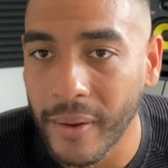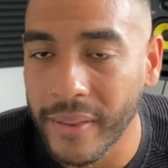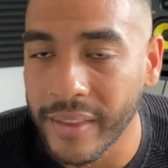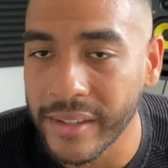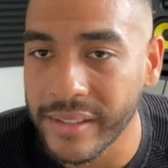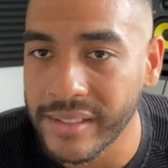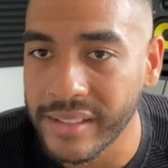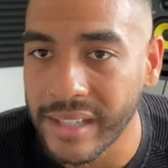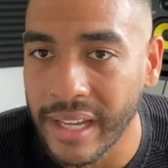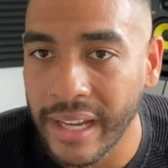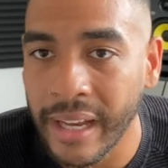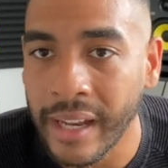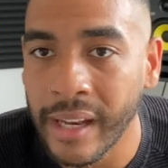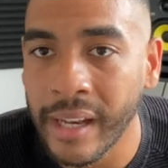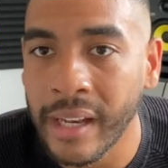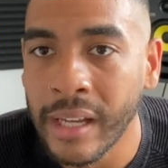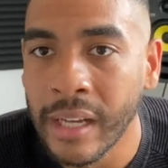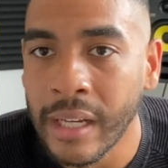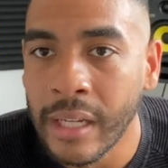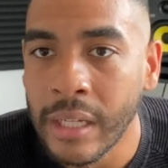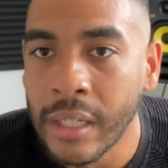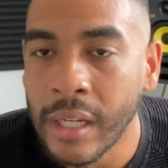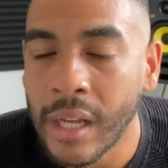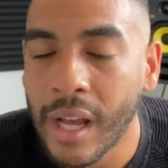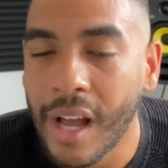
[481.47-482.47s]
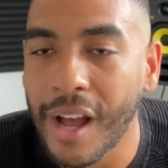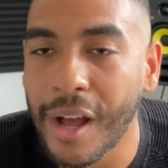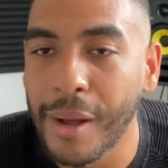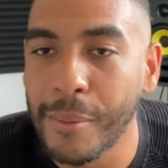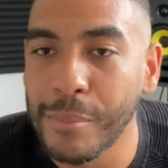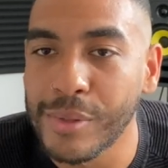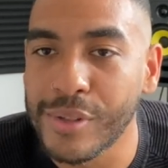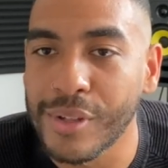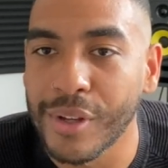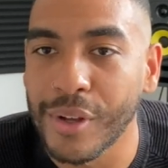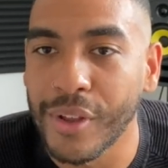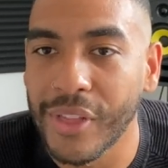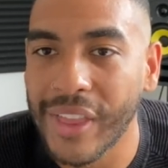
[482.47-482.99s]
what they're saying.
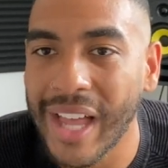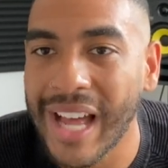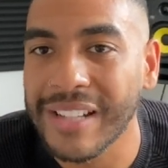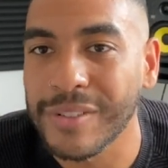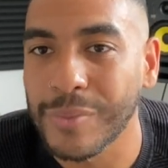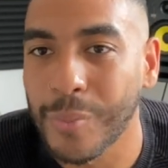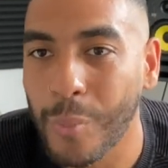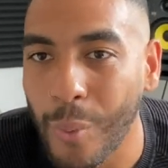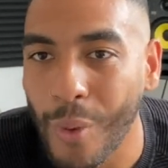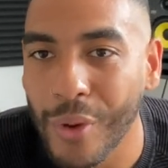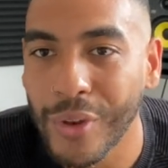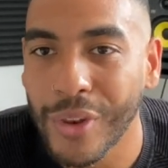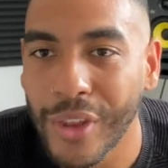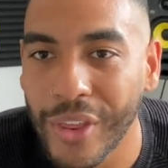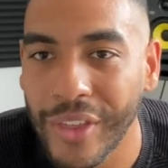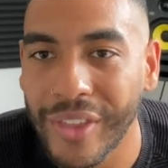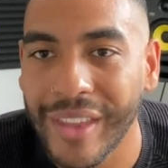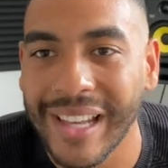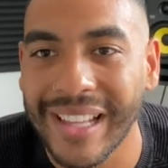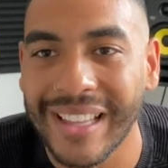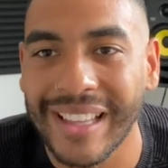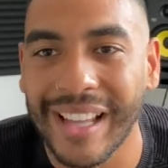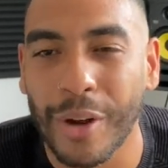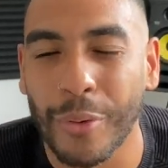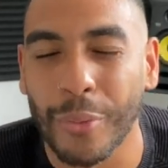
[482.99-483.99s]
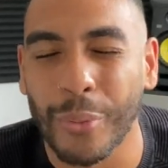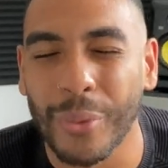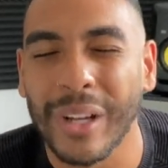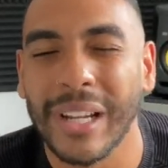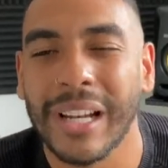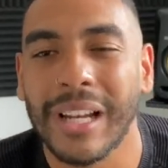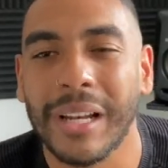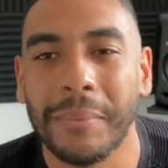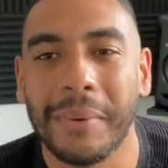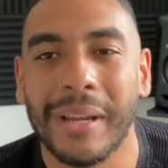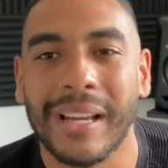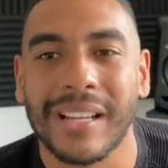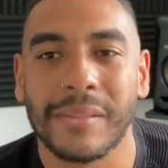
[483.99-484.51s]
Um, so that's one thing that
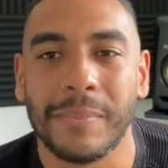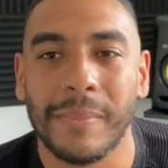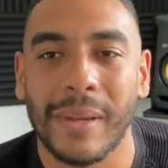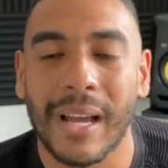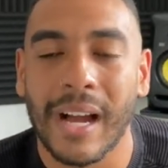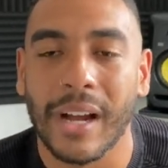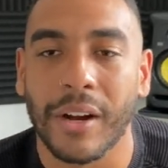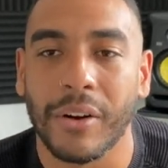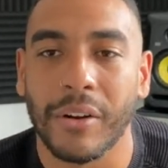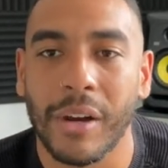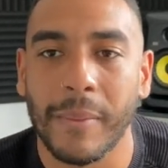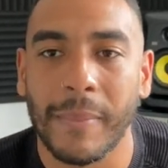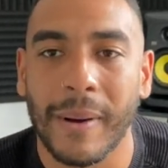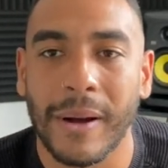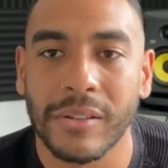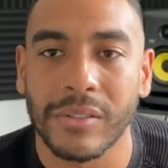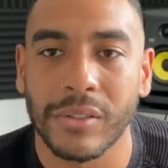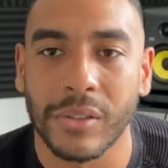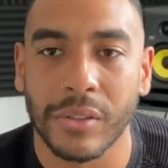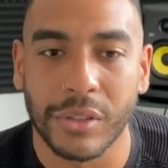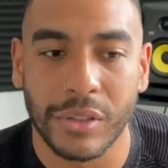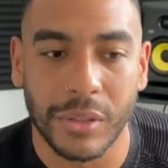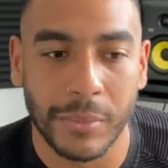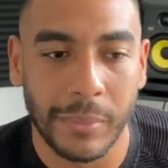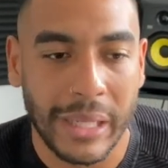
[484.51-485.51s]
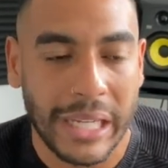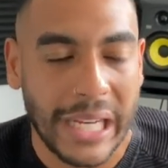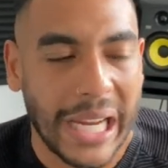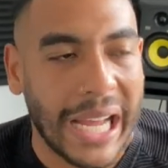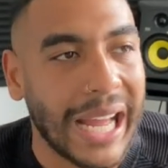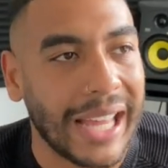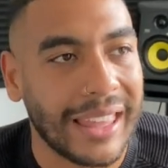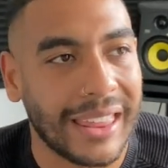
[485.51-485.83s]
really makes me angry about social media.